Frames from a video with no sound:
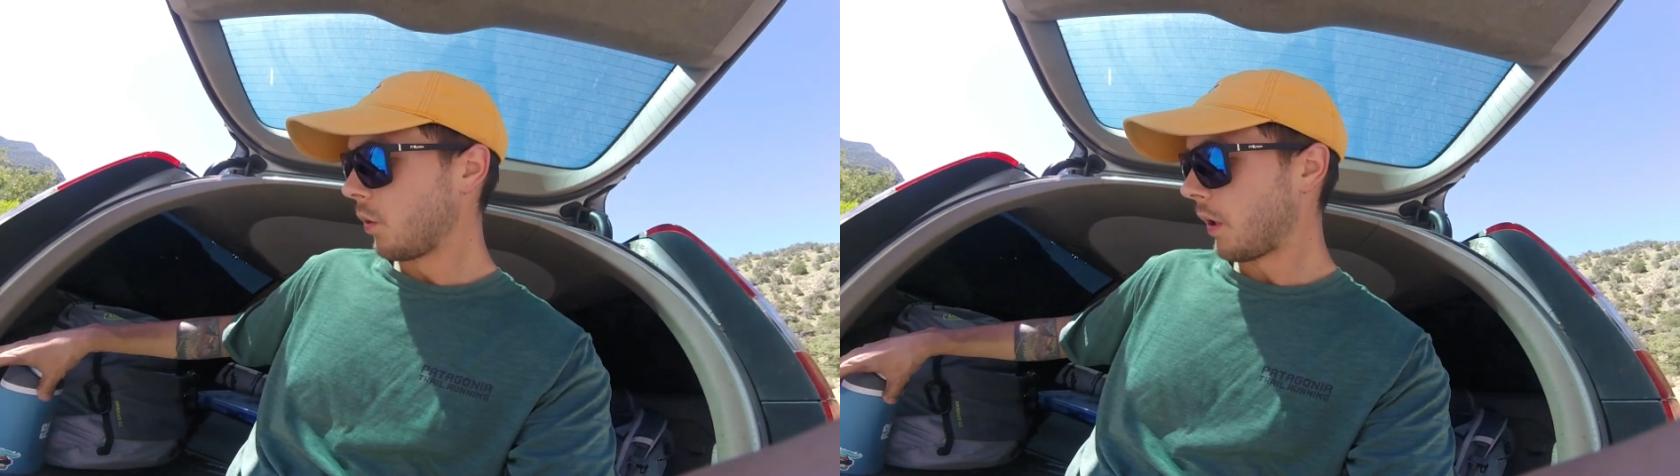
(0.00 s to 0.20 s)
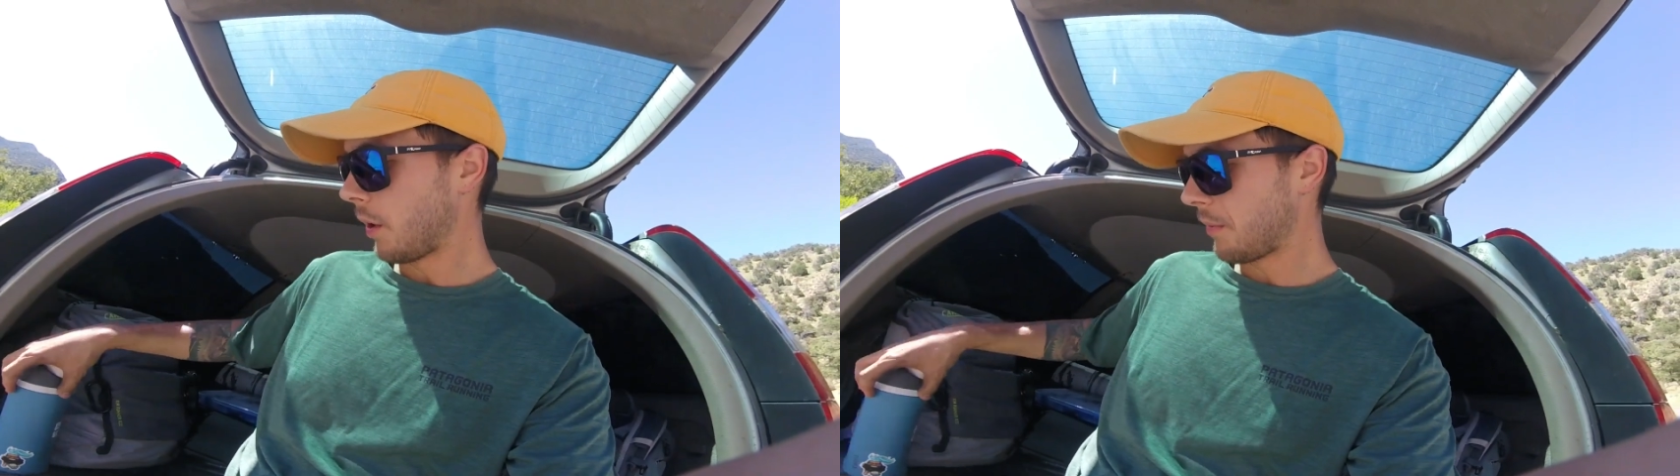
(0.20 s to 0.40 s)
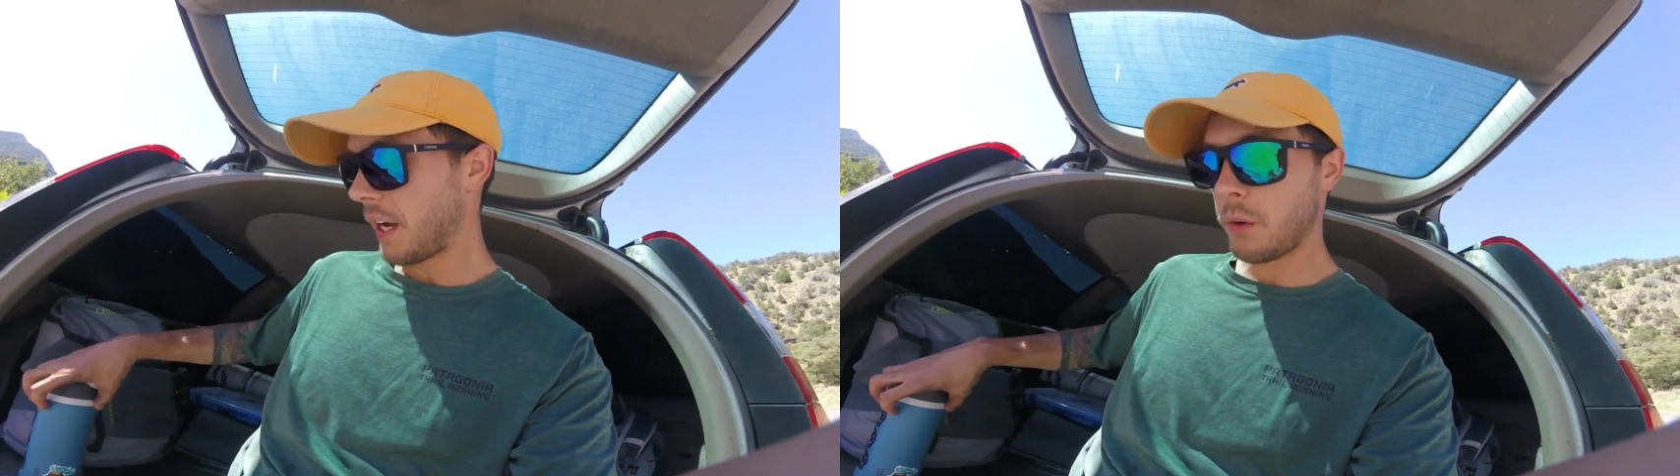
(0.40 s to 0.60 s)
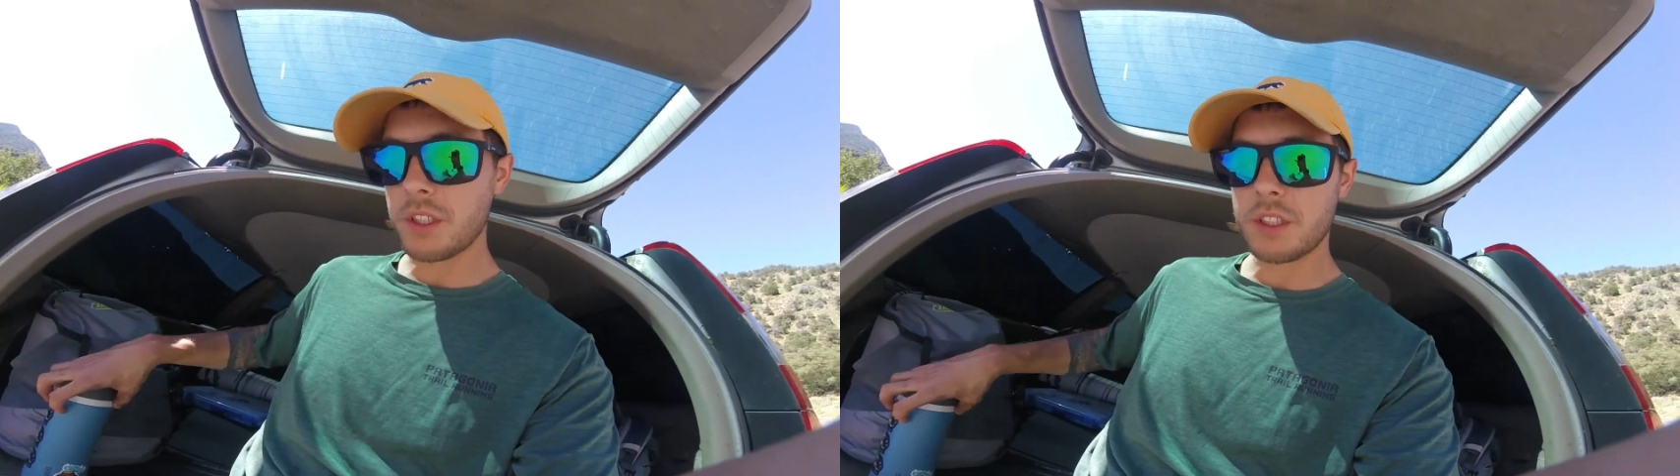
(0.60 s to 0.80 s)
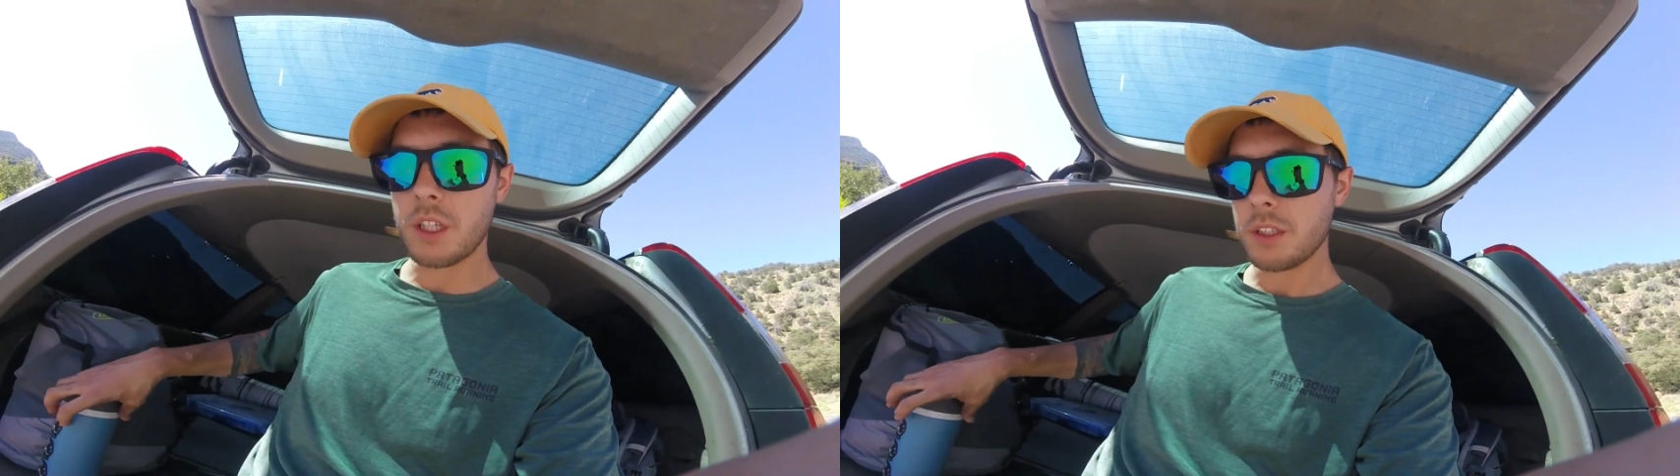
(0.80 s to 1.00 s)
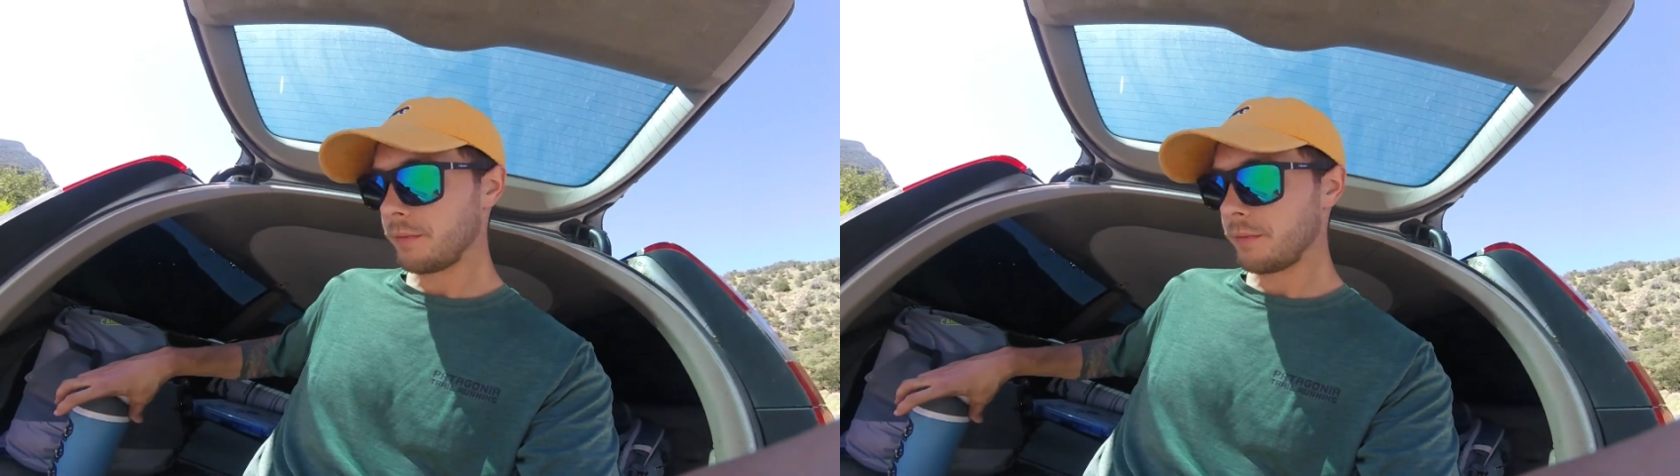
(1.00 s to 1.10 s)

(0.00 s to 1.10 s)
Well, that was